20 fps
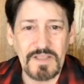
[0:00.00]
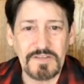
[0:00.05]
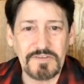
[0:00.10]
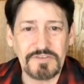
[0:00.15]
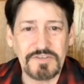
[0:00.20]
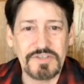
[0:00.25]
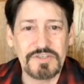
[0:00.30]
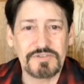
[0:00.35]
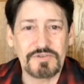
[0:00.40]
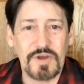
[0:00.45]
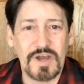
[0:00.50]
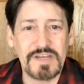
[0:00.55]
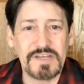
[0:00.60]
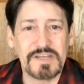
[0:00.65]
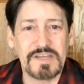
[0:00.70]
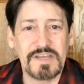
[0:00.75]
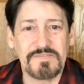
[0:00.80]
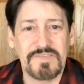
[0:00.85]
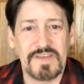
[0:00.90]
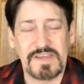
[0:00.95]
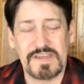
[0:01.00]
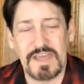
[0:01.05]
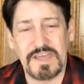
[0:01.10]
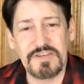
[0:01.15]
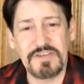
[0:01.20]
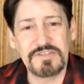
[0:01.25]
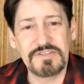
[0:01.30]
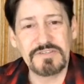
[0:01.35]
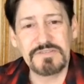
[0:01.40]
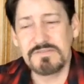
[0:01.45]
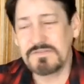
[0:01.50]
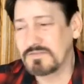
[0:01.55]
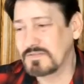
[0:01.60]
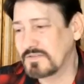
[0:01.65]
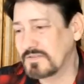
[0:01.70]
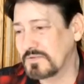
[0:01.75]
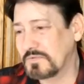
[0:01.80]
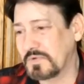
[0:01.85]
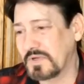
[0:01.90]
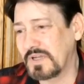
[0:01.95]
she's trying to get vacation.
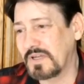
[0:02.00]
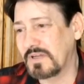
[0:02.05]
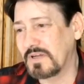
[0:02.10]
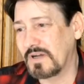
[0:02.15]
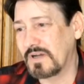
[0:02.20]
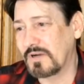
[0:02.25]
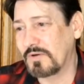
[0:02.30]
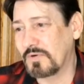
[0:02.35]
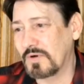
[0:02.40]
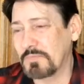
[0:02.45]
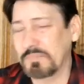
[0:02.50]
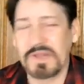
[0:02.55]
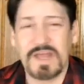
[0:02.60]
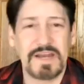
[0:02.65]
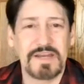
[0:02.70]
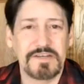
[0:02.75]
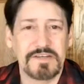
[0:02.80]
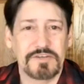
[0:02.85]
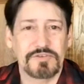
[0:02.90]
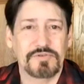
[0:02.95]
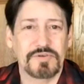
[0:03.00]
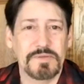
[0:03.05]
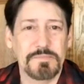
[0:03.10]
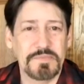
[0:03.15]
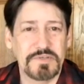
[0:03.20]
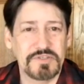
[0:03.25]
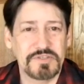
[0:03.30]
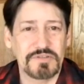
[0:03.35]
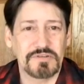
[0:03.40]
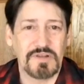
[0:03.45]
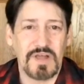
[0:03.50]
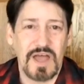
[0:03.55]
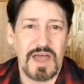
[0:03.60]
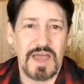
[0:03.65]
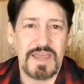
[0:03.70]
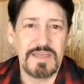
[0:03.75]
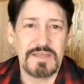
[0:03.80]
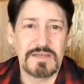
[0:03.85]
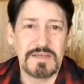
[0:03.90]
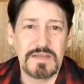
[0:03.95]
We're planning a trip in
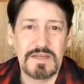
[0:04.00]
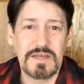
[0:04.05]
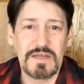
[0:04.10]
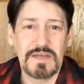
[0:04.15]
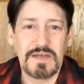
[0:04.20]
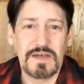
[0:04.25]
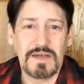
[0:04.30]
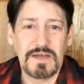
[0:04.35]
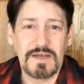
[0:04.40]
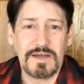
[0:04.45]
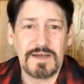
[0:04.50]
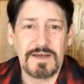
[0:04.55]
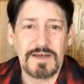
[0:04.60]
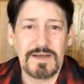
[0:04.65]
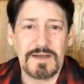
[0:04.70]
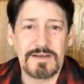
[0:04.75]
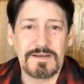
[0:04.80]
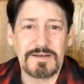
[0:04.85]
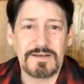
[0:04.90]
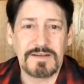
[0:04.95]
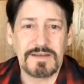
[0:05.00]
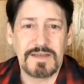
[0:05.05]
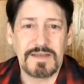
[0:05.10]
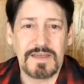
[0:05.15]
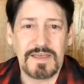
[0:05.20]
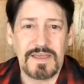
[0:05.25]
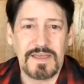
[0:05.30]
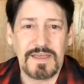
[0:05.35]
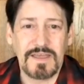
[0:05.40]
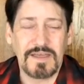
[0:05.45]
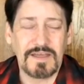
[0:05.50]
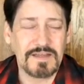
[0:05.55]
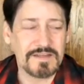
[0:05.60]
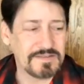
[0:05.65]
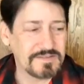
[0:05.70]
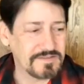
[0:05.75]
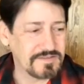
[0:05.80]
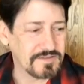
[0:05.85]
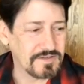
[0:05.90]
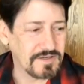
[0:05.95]
July,
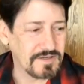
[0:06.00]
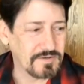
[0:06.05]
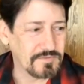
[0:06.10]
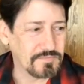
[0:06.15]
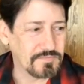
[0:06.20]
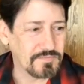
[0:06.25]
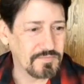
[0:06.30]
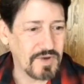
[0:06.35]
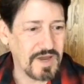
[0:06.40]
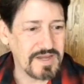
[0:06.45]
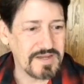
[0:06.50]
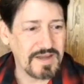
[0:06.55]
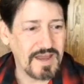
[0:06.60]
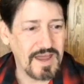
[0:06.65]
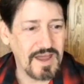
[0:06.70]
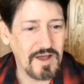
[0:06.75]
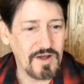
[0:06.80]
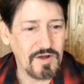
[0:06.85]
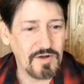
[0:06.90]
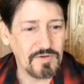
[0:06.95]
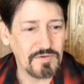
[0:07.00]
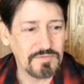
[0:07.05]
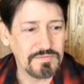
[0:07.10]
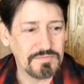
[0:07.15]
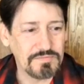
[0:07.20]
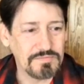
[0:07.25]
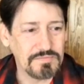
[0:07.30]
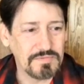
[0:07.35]
and right now,